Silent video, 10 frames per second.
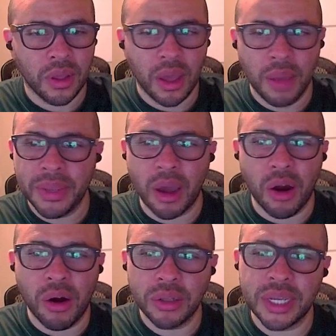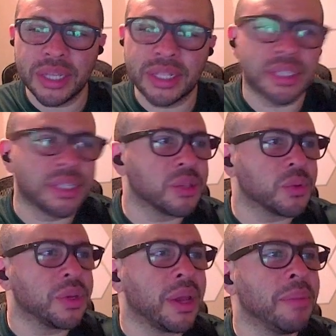I mean, all day. This is
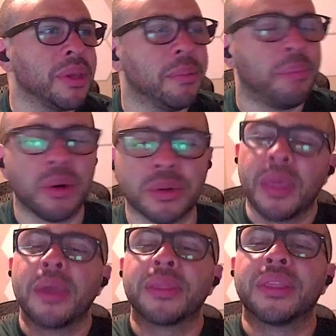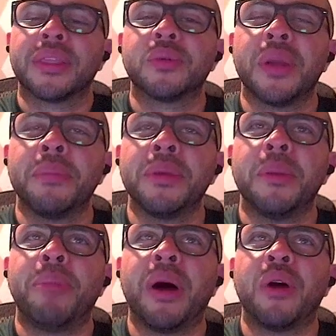what I mean about. This is what I mean
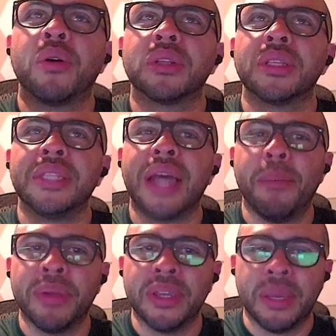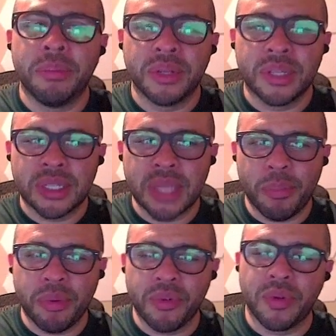about not being able to
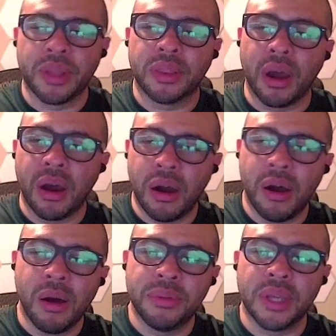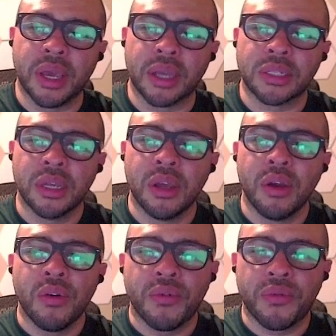separate the object
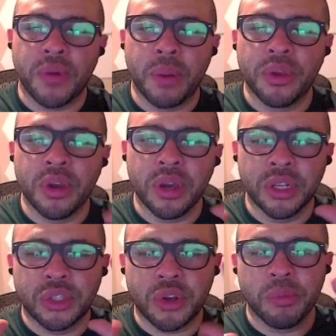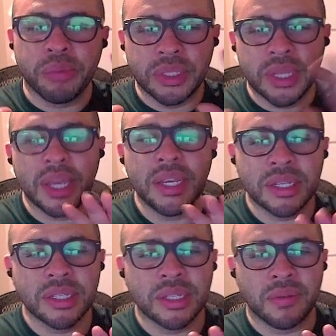from your
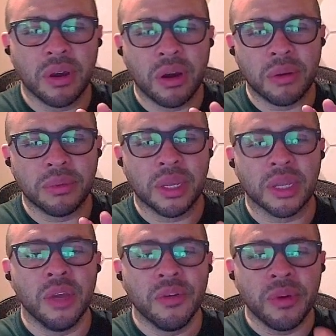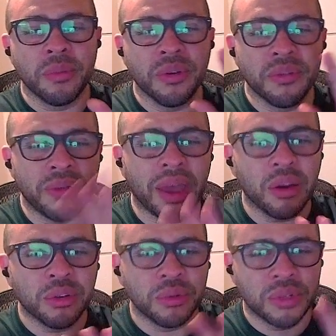interpretations of the object, from your
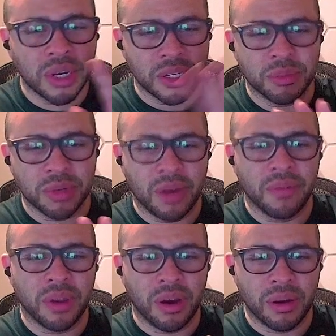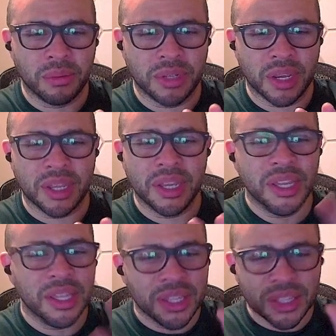value judgment of the object.
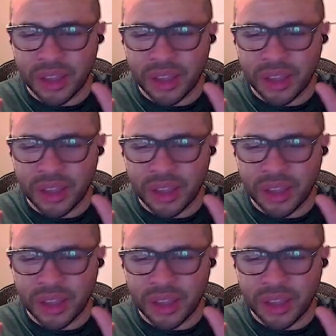The